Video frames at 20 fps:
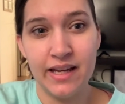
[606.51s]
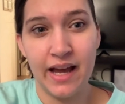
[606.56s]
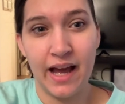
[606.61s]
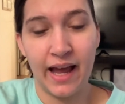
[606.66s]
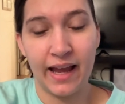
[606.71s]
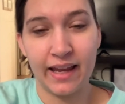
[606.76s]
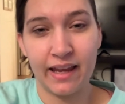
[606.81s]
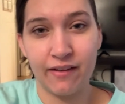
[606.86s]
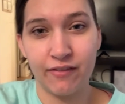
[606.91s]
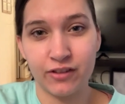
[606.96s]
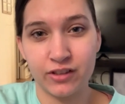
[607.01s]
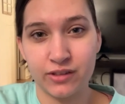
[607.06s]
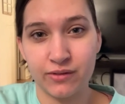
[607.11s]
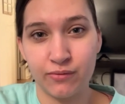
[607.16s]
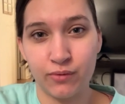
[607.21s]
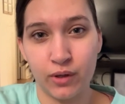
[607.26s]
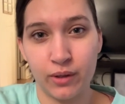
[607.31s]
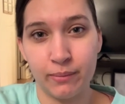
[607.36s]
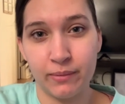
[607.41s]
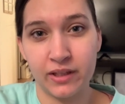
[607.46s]
I gave her some
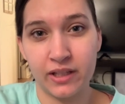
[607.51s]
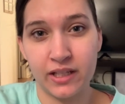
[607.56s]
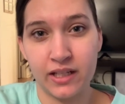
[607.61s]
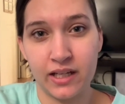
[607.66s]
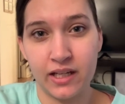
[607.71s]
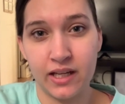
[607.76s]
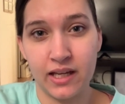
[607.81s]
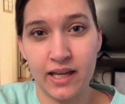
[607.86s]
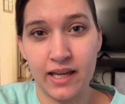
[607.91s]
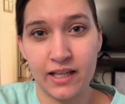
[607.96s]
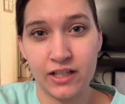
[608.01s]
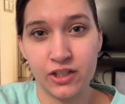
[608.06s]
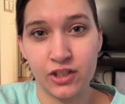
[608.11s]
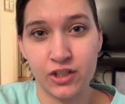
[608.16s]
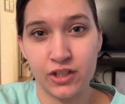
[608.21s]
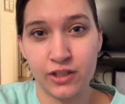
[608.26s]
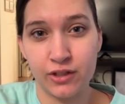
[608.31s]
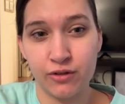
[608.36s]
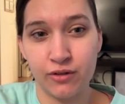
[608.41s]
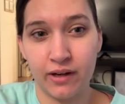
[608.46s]
formula and
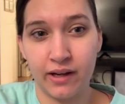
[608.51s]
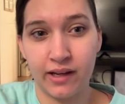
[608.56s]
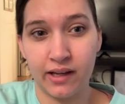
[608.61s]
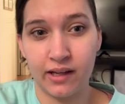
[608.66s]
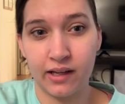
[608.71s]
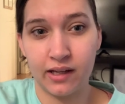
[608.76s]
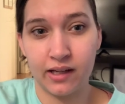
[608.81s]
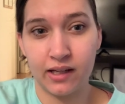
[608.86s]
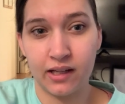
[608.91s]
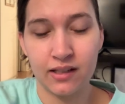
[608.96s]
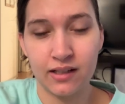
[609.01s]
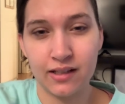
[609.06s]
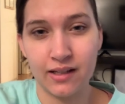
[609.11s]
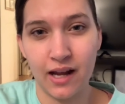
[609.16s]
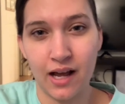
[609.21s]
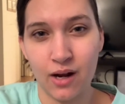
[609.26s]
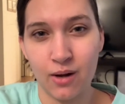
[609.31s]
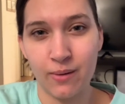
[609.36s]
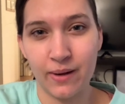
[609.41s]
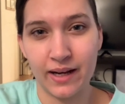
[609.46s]
she drank
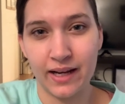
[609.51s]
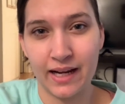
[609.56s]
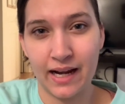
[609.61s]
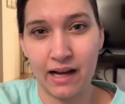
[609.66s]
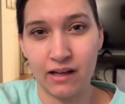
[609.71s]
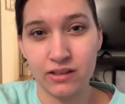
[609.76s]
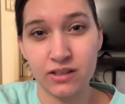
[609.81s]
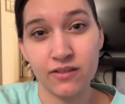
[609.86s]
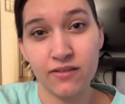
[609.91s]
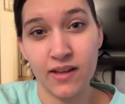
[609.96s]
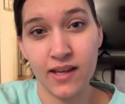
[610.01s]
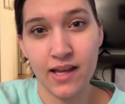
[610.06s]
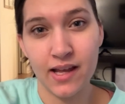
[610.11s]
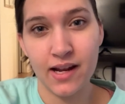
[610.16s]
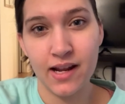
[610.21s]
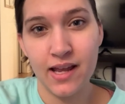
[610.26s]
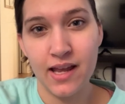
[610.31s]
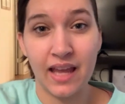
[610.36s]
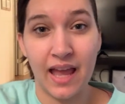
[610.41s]
not quite an ounce of it.